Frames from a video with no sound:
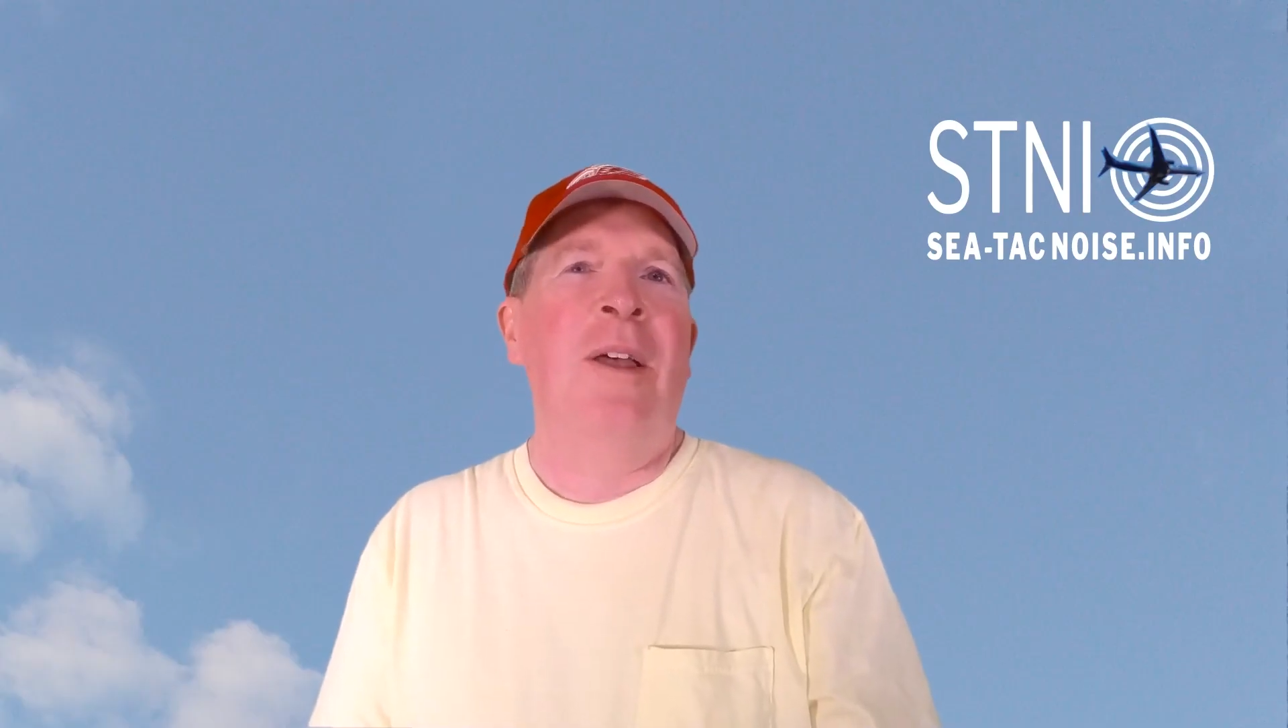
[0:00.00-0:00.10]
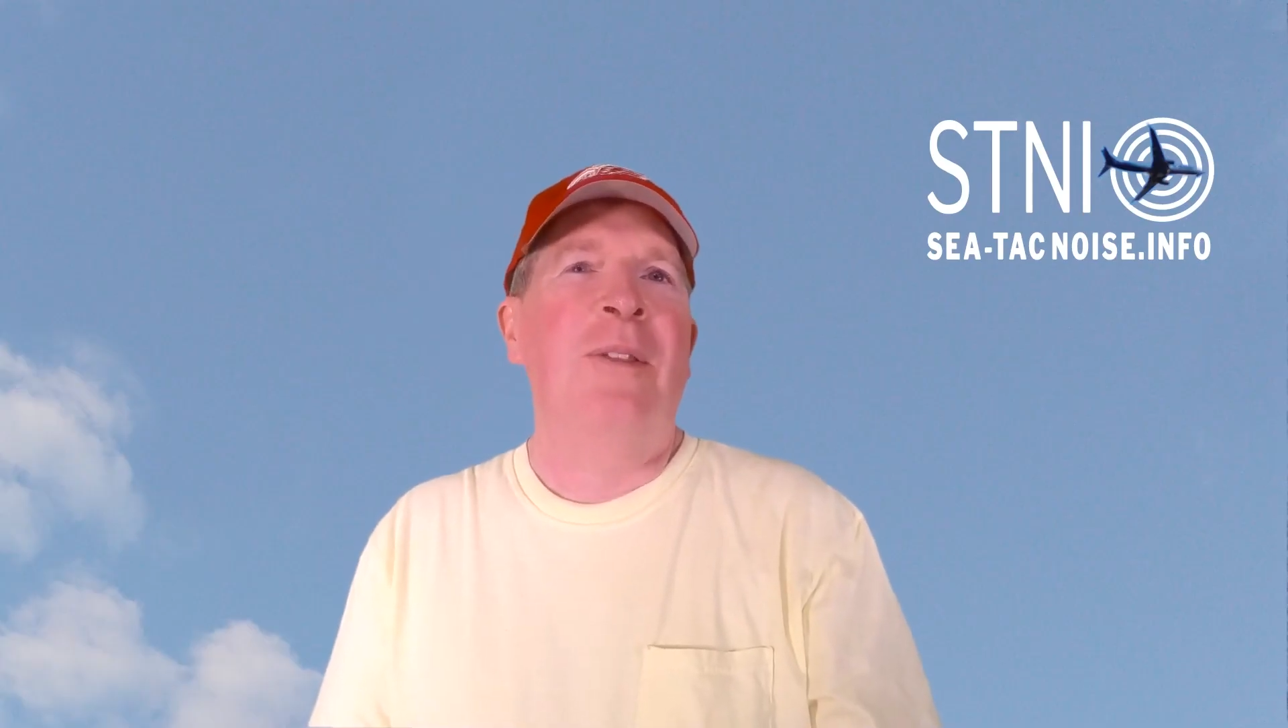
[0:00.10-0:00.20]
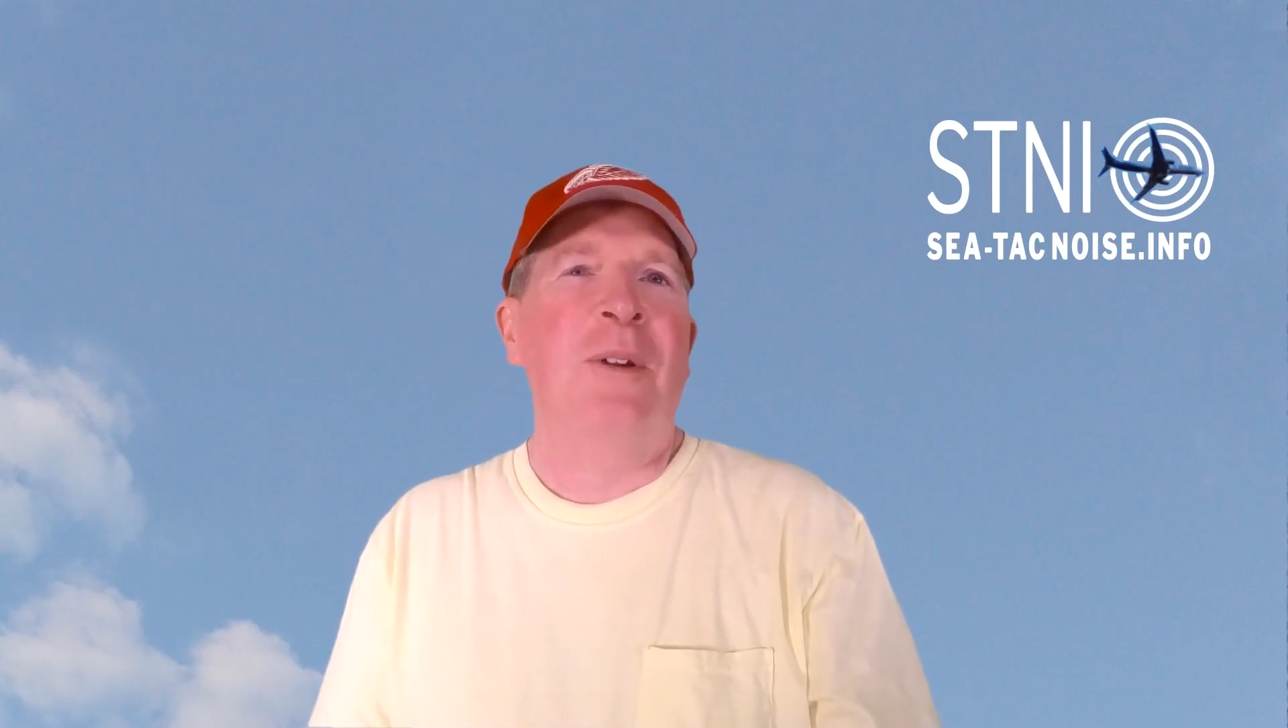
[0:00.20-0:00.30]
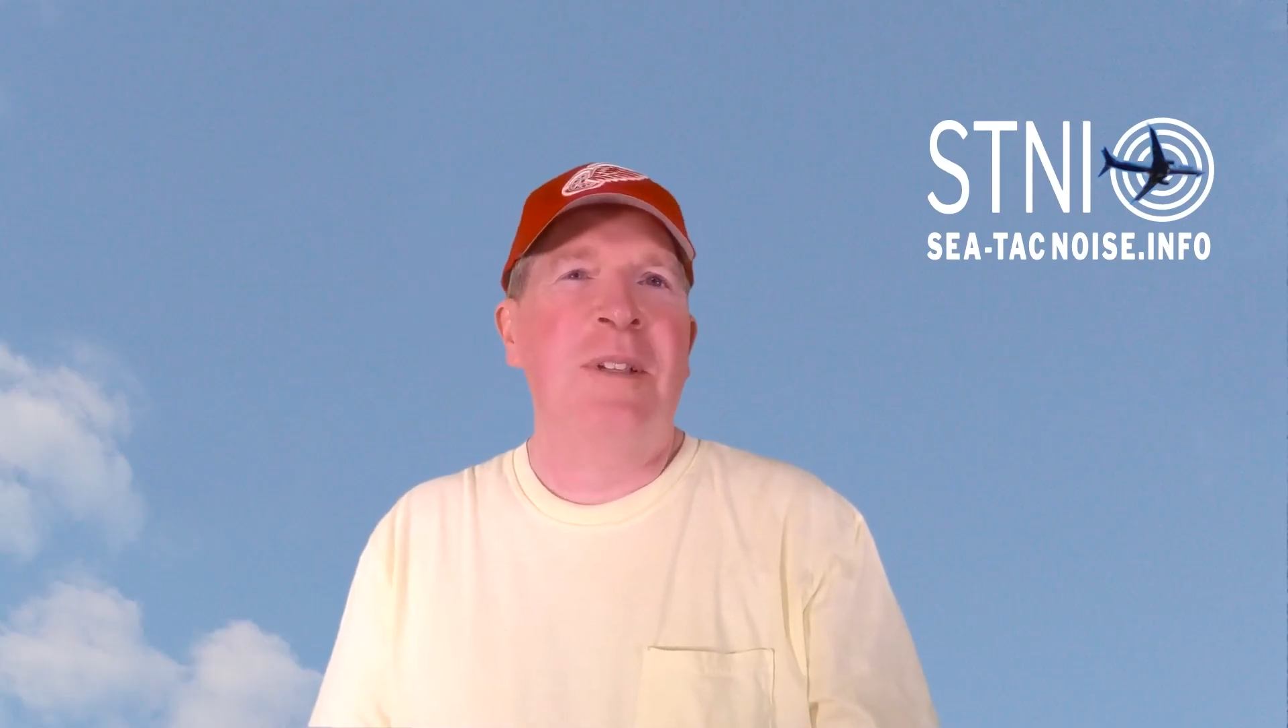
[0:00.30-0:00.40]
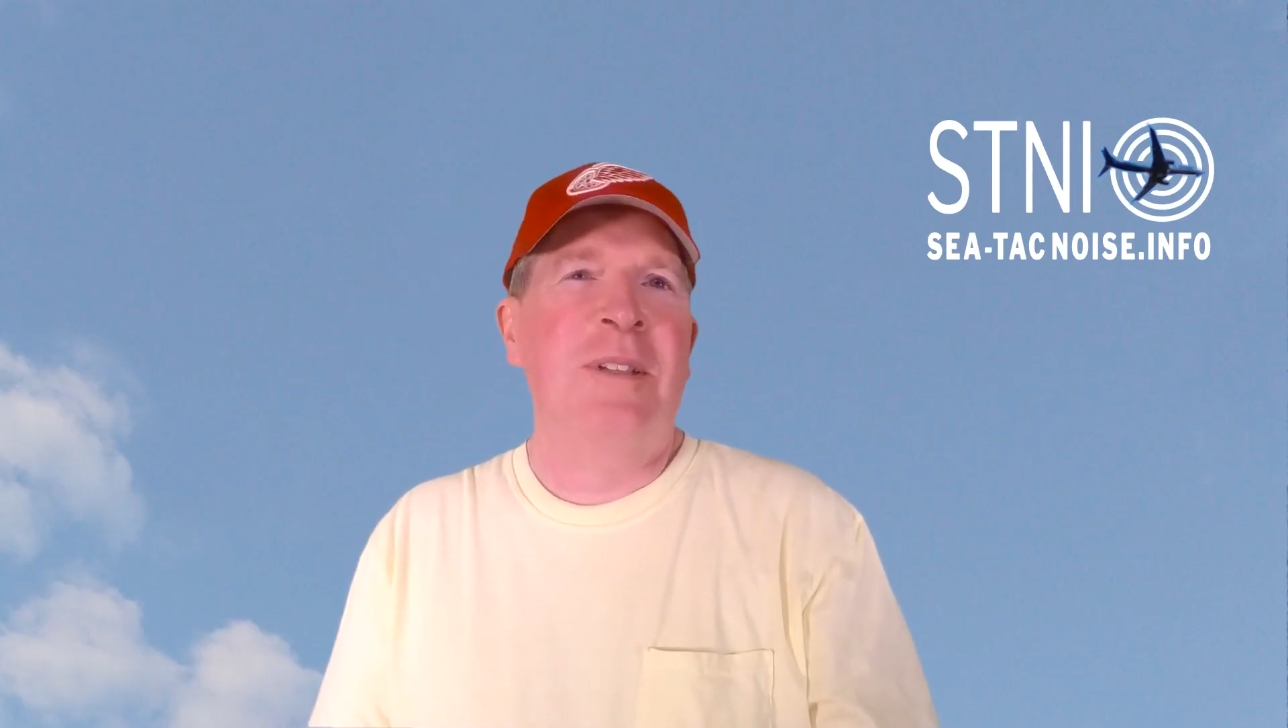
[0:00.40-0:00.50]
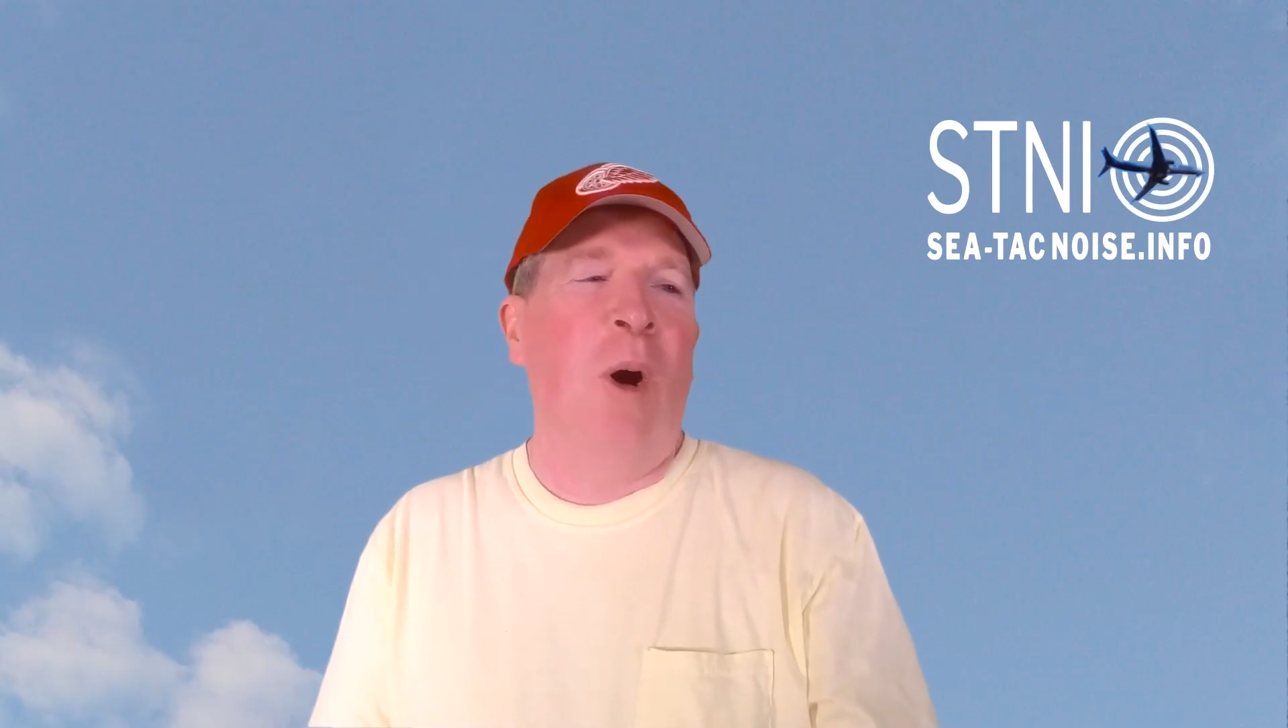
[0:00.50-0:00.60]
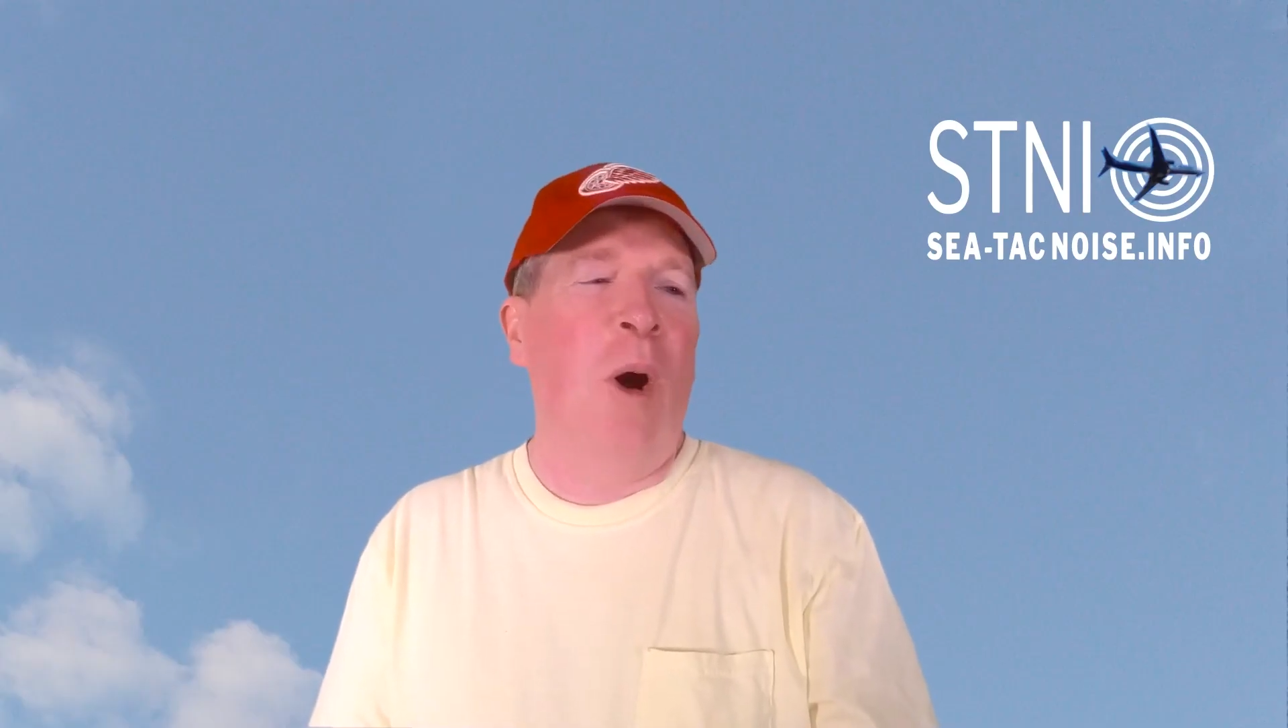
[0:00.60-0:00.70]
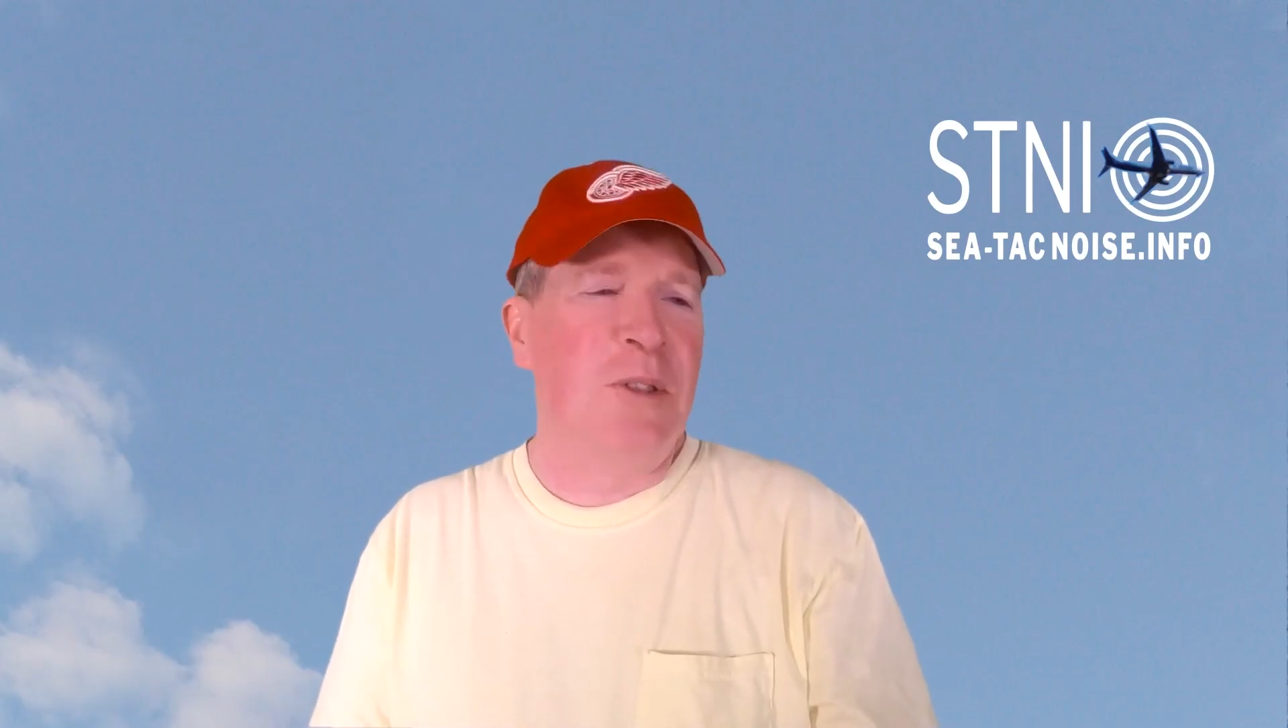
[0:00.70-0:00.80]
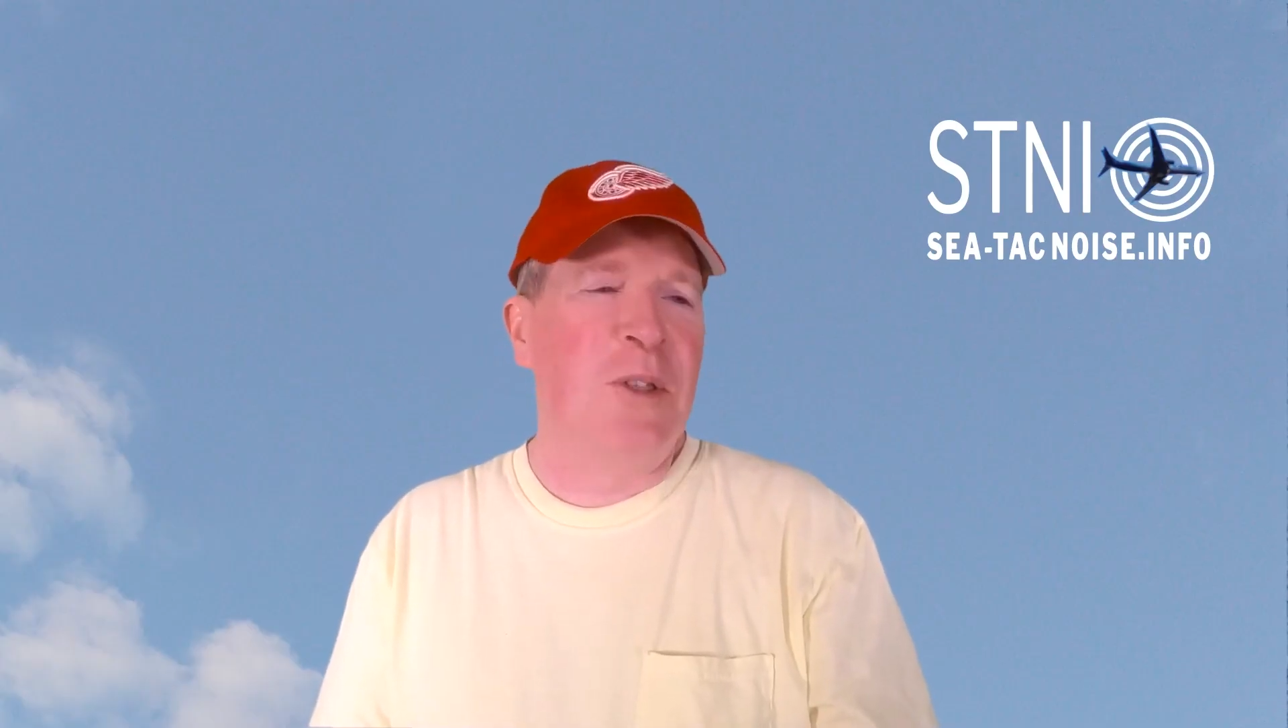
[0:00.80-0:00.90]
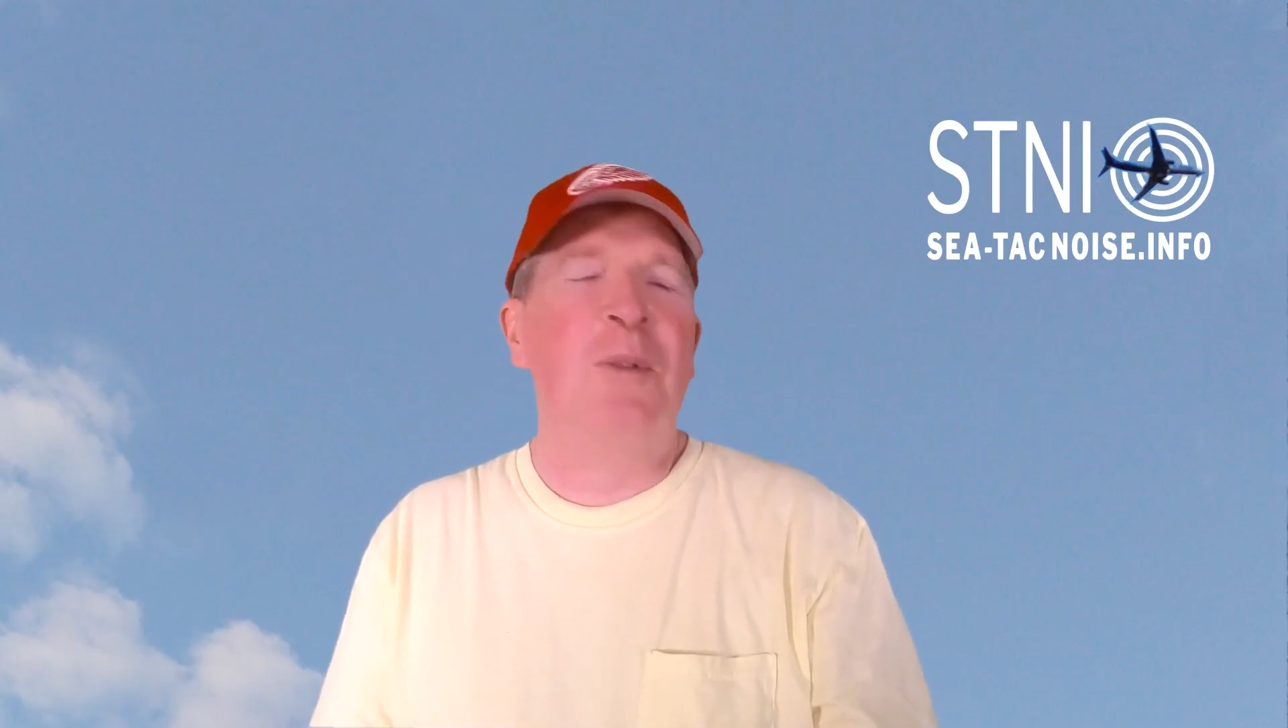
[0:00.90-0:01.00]
they're
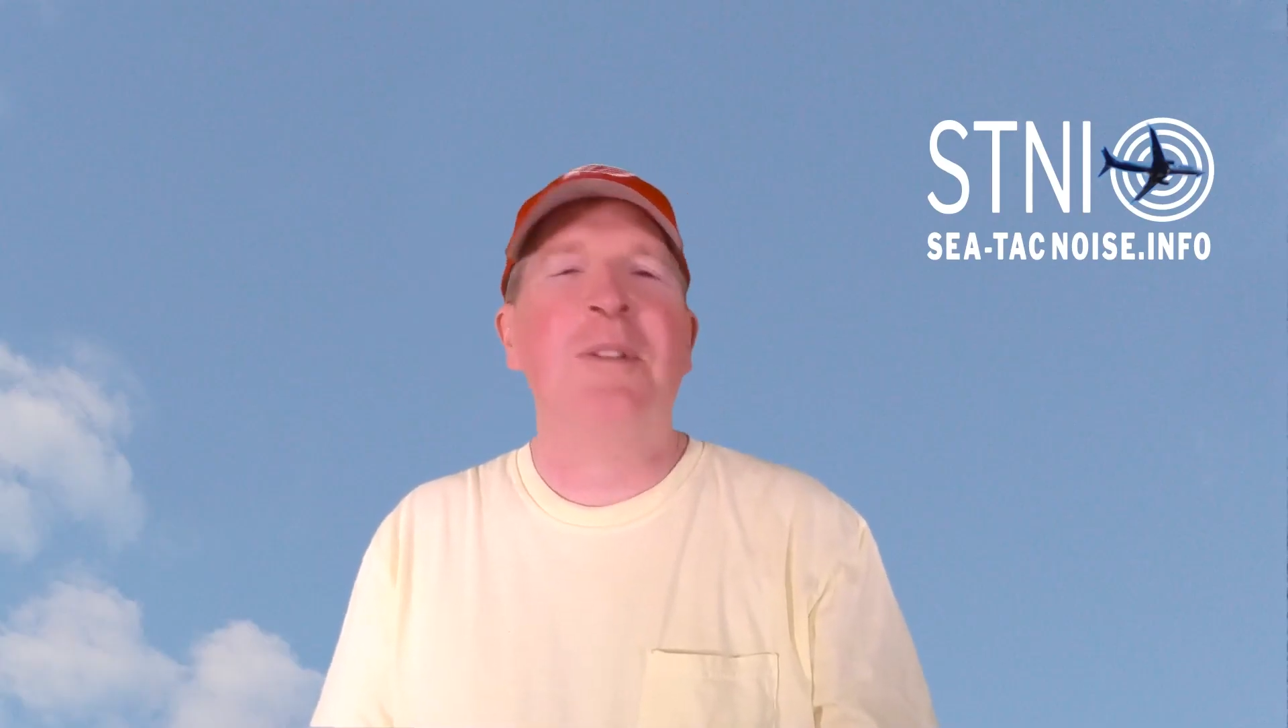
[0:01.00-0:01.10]
also